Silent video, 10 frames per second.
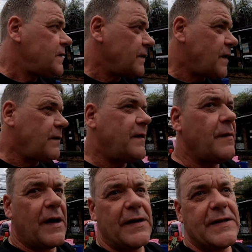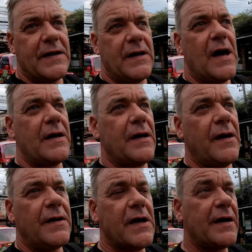so I don't think we're going to see any
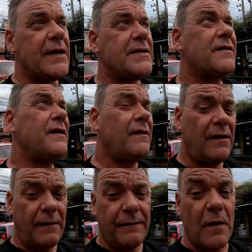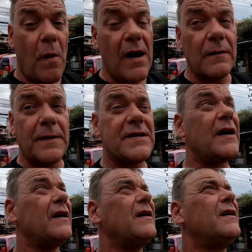Chinese for a while in
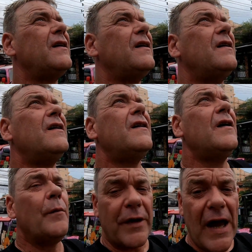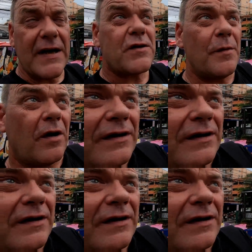Pattaya but yeah it's coming